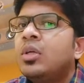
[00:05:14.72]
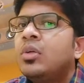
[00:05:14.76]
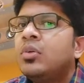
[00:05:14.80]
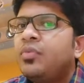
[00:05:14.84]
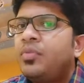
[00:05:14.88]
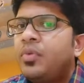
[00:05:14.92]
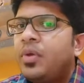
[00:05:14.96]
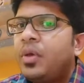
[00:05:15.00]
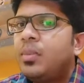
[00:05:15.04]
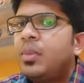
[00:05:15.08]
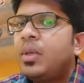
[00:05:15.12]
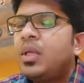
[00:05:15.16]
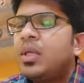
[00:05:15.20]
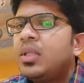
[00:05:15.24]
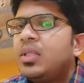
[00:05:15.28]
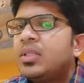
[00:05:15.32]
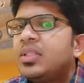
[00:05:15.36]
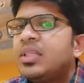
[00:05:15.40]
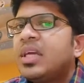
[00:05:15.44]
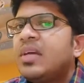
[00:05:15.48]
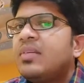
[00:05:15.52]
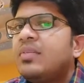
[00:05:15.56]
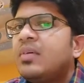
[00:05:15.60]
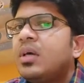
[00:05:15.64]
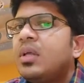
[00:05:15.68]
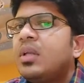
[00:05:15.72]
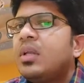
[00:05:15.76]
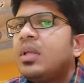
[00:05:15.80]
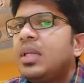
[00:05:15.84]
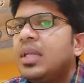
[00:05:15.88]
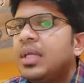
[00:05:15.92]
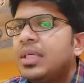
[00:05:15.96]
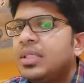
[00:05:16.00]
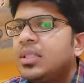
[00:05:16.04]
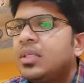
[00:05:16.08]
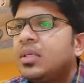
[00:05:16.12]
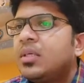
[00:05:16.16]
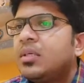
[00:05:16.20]
females have a
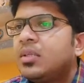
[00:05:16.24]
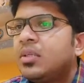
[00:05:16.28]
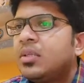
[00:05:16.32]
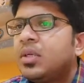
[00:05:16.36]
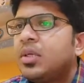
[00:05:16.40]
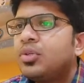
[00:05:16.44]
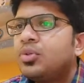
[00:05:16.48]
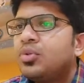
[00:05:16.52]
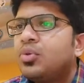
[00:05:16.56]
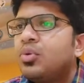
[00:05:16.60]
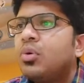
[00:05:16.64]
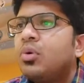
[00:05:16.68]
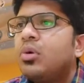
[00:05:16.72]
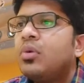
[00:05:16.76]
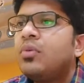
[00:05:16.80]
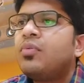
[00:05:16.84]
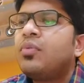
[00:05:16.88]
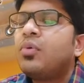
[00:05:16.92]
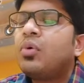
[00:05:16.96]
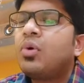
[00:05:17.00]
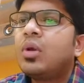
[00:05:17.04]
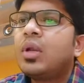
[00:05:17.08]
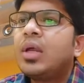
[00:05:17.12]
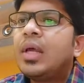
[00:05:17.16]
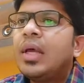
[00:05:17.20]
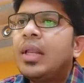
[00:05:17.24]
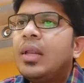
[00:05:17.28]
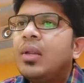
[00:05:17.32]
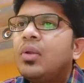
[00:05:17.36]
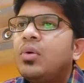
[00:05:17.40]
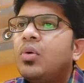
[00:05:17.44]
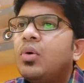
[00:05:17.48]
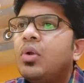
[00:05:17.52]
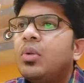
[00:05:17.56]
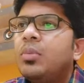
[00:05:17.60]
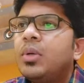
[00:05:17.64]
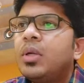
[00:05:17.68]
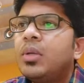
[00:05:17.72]
lesser threshold for
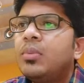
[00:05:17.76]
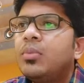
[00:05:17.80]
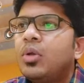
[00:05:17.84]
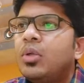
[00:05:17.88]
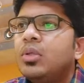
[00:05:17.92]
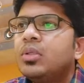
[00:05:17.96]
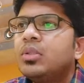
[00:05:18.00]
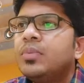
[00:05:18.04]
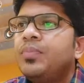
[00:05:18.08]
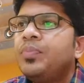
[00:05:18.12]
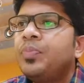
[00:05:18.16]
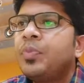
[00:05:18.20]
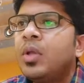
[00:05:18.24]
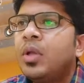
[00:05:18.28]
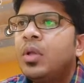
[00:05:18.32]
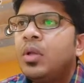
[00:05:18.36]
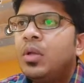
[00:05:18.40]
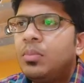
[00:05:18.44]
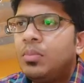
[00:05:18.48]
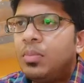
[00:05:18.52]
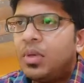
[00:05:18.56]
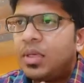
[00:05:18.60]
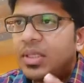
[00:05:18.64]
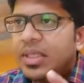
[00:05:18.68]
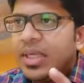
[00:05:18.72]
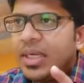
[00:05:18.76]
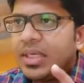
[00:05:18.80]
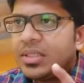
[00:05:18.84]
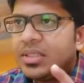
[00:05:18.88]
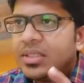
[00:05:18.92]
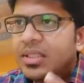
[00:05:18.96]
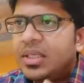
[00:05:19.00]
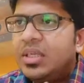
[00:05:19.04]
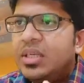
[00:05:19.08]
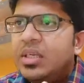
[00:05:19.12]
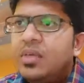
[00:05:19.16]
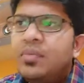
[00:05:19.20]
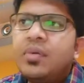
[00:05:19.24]
alcohol metabolism, but that
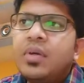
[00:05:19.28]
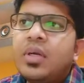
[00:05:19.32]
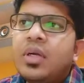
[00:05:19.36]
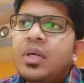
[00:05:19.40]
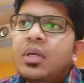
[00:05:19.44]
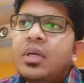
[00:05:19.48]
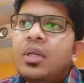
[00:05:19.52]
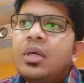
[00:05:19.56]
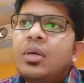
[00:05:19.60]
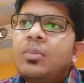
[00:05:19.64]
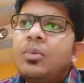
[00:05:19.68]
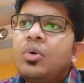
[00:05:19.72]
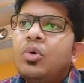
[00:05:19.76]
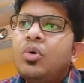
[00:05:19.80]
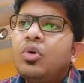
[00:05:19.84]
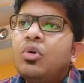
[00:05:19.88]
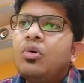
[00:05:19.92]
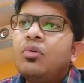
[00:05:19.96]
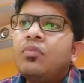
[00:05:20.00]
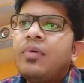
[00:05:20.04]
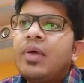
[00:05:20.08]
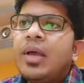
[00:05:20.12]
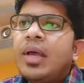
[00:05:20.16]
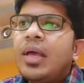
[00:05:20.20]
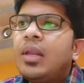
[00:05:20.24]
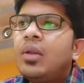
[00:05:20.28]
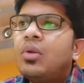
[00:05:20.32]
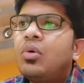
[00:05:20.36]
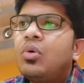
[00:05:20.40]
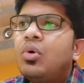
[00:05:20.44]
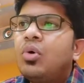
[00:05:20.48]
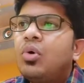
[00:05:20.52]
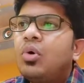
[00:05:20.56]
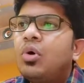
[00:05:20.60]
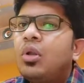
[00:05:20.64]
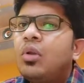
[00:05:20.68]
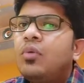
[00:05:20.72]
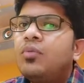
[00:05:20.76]
significant amount of
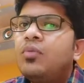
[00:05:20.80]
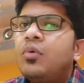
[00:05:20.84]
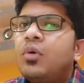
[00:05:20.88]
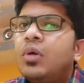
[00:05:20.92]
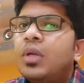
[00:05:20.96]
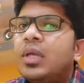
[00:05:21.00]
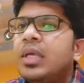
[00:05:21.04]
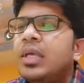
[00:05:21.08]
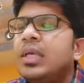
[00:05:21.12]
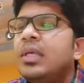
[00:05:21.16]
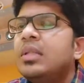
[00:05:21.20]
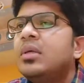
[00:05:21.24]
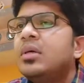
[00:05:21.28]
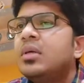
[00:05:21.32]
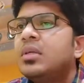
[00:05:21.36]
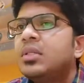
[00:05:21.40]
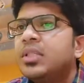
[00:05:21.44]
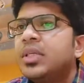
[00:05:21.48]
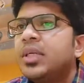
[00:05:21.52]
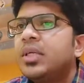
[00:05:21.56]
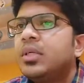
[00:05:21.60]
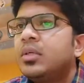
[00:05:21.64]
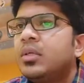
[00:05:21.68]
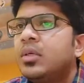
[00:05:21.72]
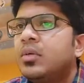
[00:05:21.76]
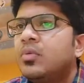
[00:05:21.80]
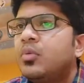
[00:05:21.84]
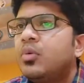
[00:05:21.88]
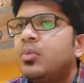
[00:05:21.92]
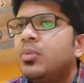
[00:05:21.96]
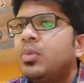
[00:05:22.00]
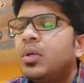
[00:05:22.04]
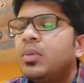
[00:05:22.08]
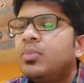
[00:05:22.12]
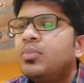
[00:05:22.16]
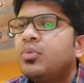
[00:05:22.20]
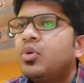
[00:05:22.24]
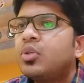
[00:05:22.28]
alcohol for either gender would
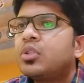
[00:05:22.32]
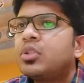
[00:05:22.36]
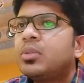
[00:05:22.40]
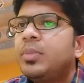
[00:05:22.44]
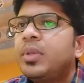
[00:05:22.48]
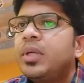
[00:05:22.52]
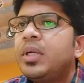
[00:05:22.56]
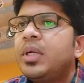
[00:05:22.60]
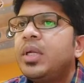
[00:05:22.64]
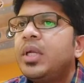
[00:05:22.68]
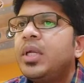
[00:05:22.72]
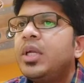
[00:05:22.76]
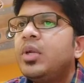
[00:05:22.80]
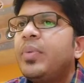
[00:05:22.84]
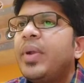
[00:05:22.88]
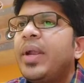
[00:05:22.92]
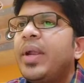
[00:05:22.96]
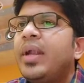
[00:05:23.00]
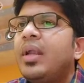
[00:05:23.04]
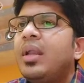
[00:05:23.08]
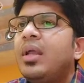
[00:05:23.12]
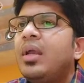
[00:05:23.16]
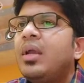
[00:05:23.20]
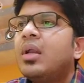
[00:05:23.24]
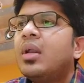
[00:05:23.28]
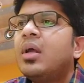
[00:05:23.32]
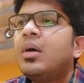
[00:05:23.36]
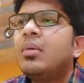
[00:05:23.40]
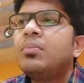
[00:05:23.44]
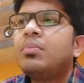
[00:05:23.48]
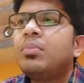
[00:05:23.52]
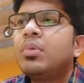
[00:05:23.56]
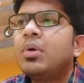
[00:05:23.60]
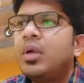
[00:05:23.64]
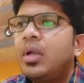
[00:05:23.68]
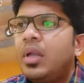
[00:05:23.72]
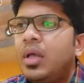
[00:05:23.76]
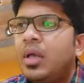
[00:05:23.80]
be approximately 20 gram
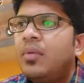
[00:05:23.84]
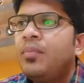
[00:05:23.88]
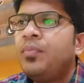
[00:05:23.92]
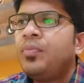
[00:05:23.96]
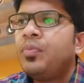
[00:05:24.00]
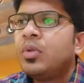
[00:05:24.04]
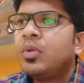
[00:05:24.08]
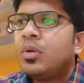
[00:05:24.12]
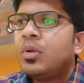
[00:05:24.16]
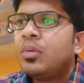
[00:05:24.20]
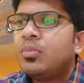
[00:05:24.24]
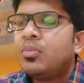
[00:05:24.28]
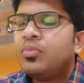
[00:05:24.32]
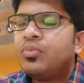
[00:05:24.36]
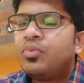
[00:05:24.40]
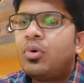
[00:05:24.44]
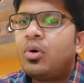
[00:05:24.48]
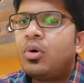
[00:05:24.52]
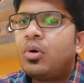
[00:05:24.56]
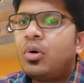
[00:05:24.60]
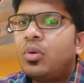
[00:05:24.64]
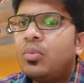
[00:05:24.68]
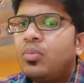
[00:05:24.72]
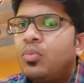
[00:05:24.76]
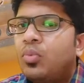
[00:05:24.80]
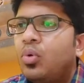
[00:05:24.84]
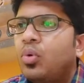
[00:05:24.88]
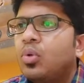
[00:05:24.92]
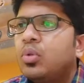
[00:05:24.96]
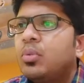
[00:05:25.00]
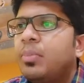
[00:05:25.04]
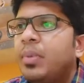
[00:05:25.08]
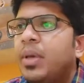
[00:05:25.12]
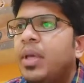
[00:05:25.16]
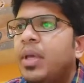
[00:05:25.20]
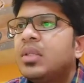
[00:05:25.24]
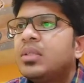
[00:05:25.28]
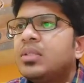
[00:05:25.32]
per day for both
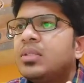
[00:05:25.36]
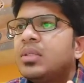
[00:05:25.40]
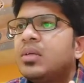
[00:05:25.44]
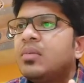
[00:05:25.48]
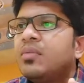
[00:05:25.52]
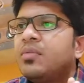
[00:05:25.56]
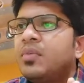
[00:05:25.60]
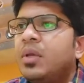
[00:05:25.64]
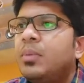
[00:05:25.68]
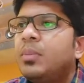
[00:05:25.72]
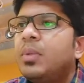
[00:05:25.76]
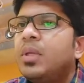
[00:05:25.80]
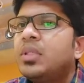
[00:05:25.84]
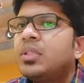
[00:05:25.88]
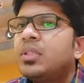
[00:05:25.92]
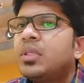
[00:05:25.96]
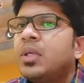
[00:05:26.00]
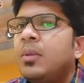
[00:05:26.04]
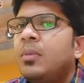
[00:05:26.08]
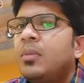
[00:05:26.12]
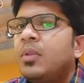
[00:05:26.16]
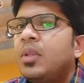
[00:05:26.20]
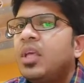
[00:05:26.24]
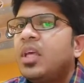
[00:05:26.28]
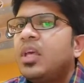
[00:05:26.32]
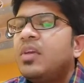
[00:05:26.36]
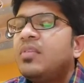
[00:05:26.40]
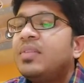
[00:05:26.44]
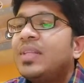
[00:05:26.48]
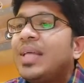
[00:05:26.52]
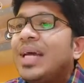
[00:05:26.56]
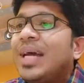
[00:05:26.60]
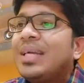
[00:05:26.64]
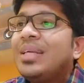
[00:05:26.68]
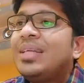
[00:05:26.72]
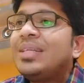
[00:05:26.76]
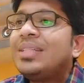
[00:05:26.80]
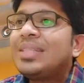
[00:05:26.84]
males and females. If
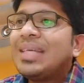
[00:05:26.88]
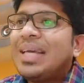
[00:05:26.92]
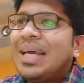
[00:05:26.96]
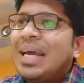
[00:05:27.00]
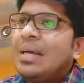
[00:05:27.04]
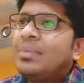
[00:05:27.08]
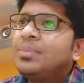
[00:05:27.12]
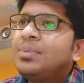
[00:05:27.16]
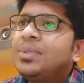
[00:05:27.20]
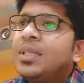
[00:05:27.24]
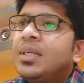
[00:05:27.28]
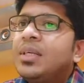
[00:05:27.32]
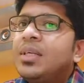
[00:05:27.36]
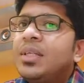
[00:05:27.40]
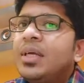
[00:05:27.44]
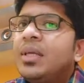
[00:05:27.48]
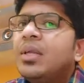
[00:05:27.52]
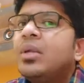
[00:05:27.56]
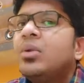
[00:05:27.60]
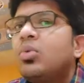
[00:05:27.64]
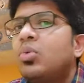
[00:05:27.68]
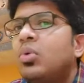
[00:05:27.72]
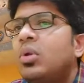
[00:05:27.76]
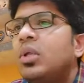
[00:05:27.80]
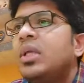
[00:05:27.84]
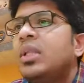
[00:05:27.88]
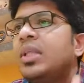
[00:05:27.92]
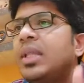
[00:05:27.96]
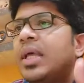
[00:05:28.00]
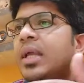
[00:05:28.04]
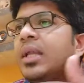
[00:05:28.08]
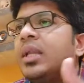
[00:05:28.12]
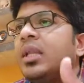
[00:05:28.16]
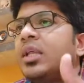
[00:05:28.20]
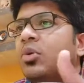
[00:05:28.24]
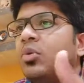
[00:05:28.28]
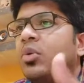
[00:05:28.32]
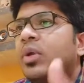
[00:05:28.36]
that is absent, then and only
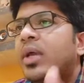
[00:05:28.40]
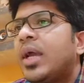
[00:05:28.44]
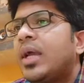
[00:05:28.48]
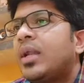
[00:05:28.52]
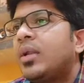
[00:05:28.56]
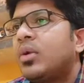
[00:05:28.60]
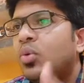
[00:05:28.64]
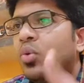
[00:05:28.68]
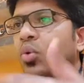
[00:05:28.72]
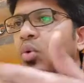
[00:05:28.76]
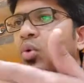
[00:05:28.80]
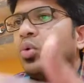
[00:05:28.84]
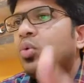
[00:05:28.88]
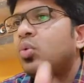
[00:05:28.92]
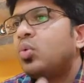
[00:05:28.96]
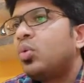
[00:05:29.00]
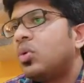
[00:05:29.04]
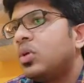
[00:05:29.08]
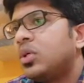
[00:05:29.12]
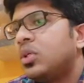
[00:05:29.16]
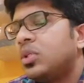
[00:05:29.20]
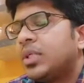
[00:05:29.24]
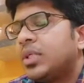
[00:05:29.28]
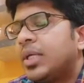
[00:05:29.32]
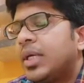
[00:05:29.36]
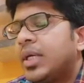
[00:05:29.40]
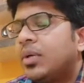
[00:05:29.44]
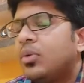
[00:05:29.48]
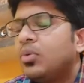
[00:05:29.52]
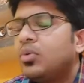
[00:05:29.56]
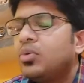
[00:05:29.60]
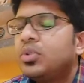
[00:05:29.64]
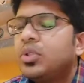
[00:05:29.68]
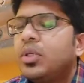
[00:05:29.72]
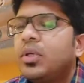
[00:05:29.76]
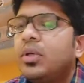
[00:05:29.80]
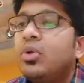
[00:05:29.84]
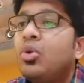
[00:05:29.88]
then you can go towards
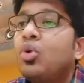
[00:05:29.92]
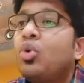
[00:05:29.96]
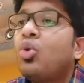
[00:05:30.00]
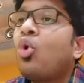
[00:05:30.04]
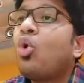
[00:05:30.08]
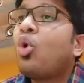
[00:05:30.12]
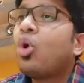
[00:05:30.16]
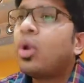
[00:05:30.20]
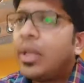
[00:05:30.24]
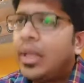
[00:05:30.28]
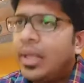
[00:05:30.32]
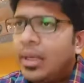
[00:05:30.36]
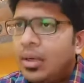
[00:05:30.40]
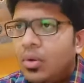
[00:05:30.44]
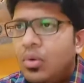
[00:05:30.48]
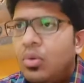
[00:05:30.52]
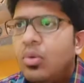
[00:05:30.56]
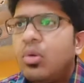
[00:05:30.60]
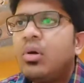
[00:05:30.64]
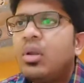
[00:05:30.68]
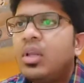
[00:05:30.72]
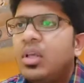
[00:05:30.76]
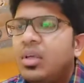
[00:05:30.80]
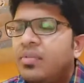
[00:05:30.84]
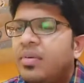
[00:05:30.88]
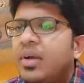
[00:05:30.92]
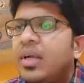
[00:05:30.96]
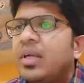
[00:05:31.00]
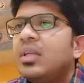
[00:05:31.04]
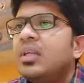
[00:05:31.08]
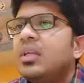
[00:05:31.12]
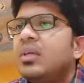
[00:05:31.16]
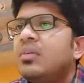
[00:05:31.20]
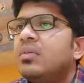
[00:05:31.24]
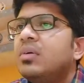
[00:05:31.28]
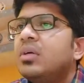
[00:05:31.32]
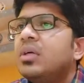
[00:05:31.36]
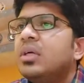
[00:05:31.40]
diagnosing non-alcoholic fatty
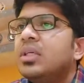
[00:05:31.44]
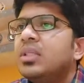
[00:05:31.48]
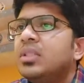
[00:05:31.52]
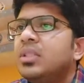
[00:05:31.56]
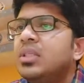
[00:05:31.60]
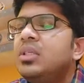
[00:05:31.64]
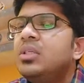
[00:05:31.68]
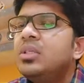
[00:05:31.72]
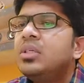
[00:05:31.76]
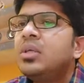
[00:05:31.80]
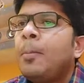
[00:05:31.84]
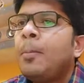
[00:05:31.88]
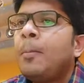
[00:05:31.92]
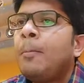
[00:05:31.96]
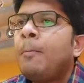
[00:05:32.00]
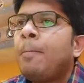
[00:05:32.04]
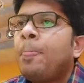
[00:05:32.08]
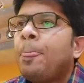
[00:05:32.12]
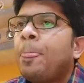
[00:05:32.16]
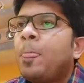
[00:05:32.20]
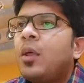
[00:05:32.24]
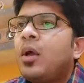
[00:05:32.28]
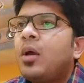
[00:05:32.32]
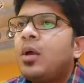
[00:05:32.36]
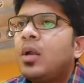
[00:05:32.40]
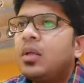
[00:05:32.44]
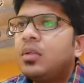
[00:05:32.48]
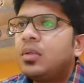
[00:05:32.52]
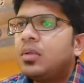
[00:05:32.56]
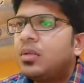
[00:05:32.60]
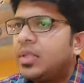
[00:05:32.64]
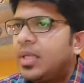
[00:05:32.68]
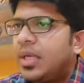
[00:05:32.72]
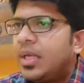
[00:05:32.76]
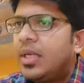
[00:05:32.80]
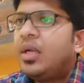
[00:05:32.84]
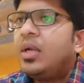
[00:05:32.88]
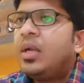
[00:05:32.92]
liver disease rather
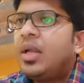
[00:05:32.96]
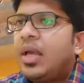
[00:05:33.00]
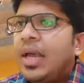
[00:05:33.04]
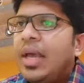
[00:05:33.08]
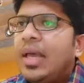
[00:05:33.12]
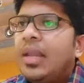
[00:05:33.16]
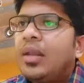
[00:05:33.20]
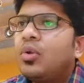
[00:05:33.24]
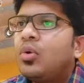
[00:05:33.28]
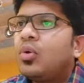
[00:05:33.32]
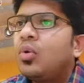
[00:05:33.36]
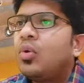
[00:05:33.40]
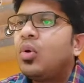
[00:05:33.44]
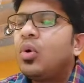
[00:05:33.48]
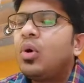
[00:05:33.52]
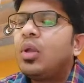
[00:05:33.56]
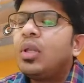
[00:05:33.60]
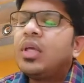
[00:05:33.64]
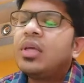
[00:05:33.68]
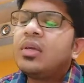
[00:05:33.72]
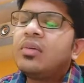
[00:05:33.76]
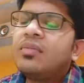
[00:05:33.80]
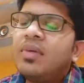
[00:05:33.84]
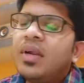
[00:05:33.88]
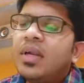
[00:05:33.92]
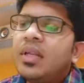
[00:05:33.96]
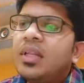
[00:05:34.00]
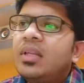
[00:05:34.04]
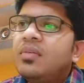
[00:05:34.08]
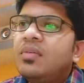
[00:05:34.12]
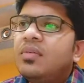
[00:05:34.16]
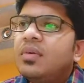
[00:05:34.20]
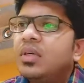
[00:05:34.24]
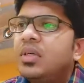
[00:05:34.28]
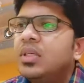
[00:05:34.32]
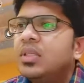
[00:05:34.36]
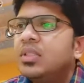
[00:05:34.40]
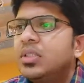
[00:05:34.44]
than an alcoholic fatty
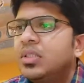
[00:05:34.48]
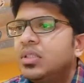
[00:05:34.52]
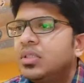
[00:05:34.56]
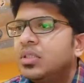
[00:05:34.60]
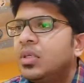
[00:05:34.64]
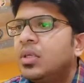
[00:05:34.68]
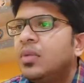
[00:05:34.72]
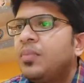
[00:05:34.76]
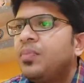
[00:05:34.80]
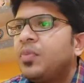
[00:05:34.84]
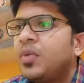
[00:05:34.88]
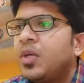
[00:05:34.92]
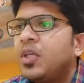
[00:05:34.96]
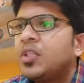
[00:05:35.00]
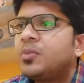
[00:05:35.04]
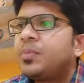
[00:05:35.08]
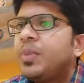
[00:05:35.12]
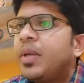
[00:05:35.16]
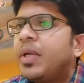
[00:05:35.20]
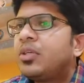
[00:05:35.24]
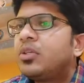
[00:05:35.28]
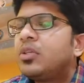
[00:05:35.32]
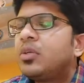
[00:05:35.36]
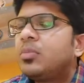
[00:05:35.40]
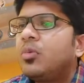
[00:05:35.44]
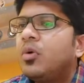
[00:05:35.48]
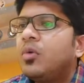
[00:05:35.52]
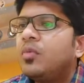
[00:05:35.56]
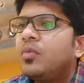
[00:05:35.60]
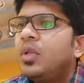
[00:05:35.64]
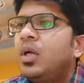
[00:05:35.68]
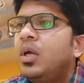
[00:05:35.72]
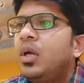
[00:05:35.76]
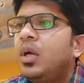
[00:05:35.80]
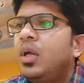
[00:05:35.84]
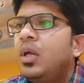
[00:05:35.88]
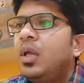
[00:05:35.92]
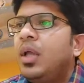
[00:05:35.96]
liver disease, a spectrum of
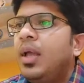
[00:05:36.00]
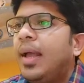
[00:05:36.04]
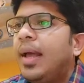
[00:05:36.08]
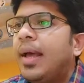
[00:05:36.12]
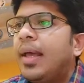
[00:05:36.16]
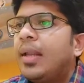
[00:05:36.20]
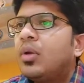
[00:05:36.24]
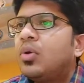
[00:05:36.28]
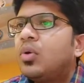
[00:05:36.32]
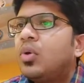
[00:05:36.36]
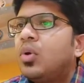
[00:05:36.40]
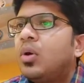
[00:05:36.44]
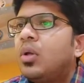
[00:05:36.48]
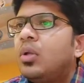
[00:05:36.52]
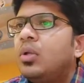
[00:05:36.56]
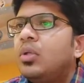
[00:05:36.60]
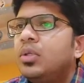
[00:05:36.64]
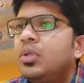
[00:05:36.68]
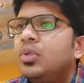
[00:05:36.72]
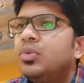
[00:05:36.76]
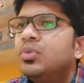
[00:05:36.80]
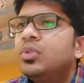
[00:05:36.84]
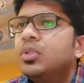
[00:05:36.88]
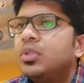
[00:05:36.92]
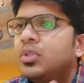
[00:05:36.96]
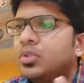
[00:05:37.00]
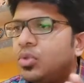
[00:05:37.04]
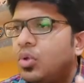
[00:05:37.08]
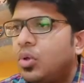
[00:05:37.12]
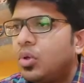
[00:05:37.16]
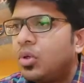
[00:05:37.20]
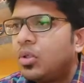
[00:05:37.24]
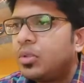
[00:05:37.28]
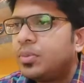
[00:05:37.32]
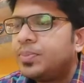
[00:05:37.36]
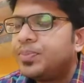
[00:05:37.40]
the alcohol use disorder.